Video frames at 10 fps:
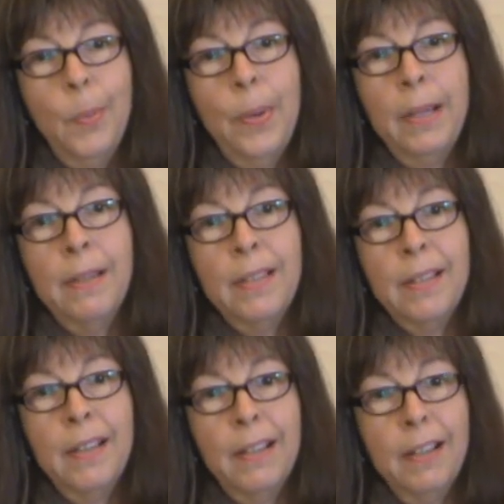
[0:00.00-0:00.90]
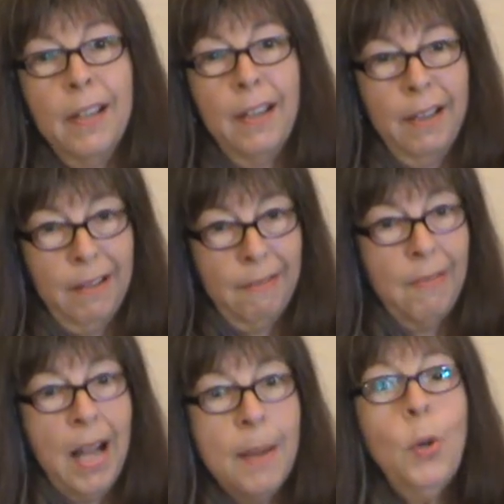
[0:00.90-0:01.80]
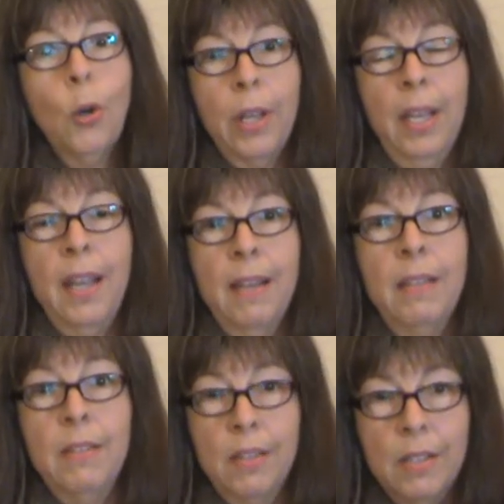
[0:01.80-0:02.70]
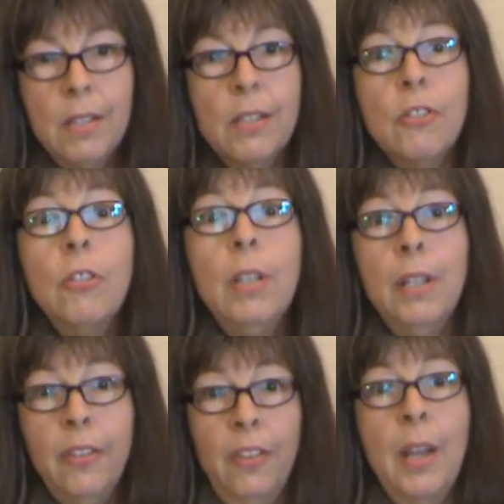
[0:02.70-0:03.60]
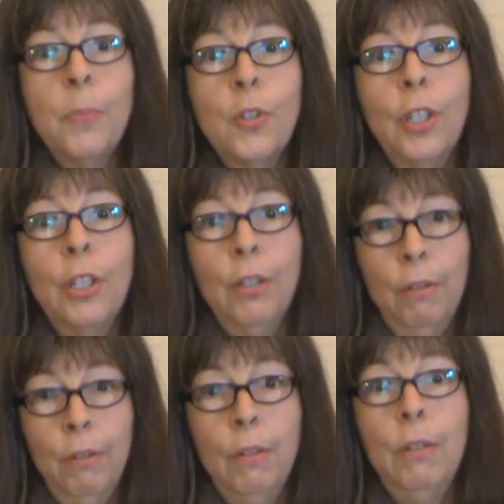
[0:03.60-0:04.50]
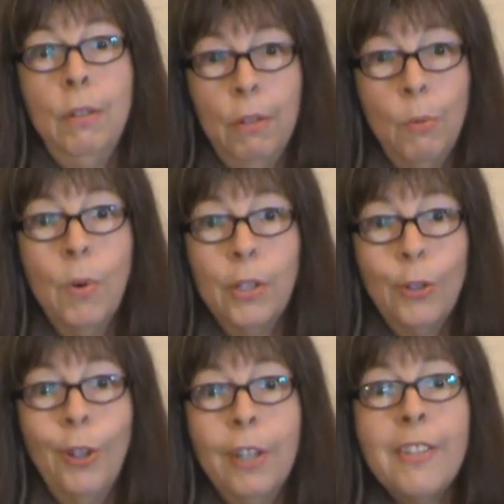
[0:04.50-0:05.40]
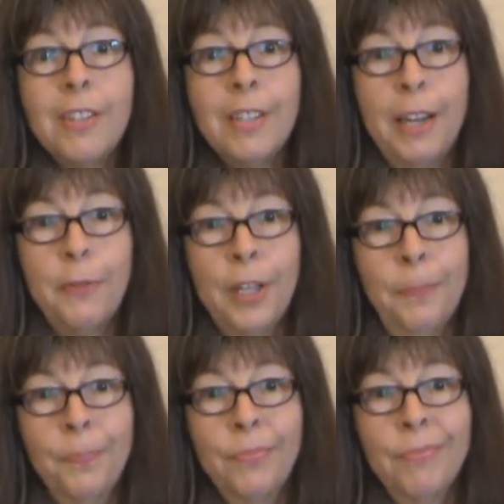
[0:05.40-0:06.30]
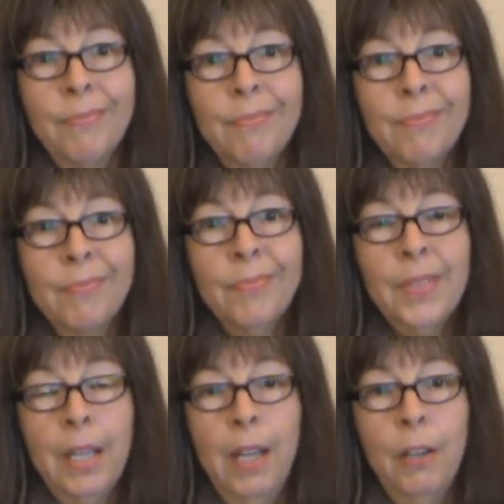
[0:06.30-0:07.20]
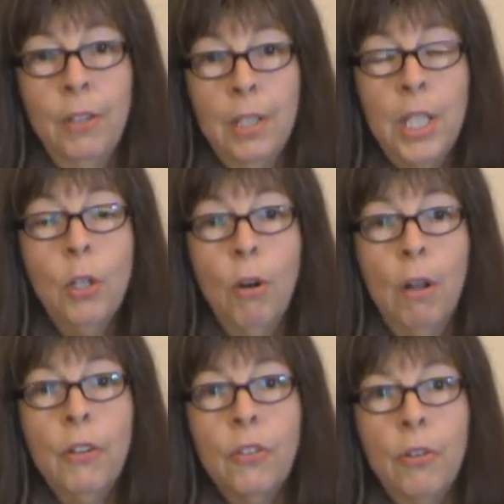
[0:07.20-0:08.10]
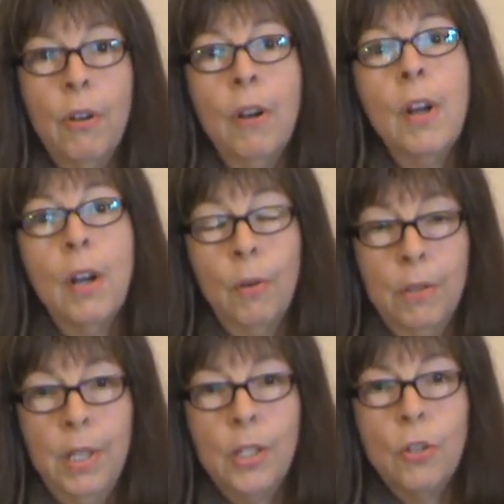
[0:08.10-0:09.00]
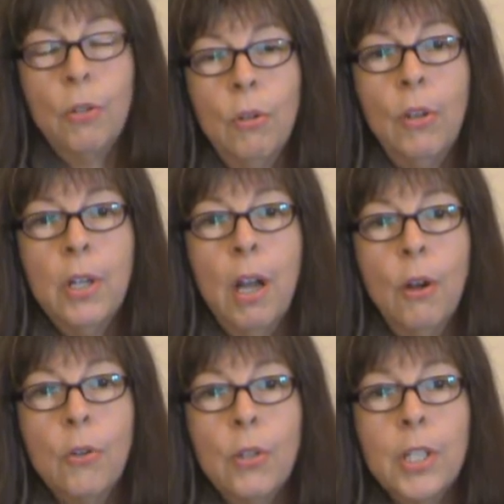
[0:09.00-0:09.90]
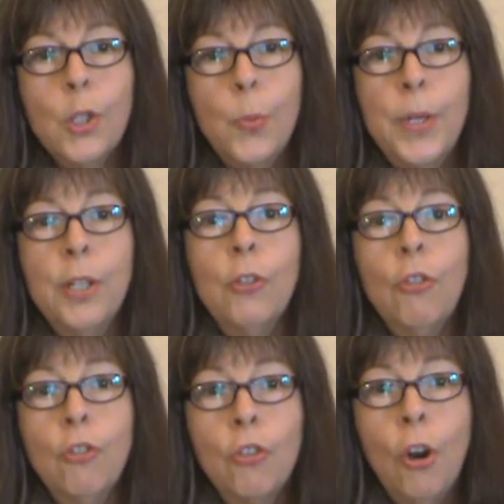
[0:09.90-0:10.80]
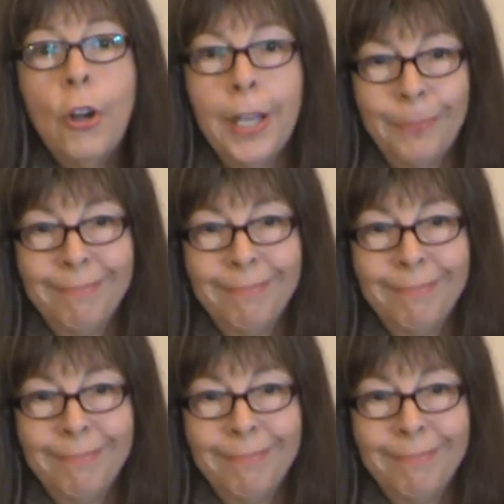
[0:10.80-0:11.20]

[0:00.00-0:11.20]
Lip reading: But I'm looking at it, this is really something you want to learn this lifetime. And Leo also needs learn how to experience joy